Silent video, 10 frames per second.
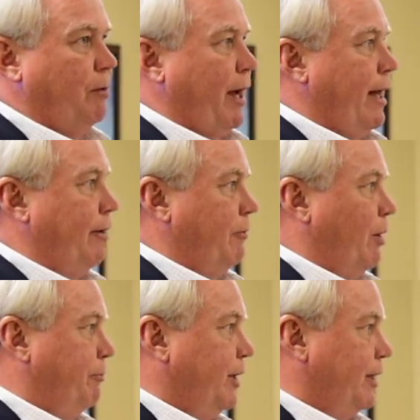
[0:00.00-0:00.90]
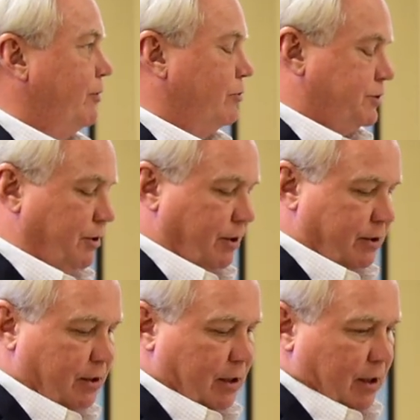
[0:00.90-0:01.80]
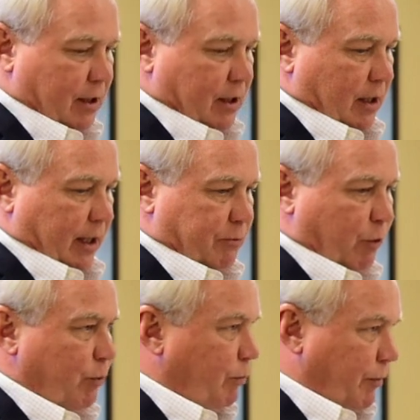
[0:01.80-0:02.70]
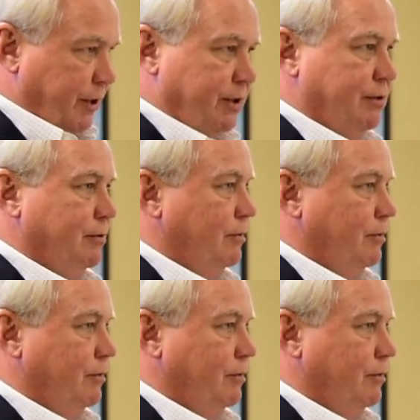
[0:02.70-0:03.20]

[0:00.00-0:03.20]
had a big interest in it. And we would meet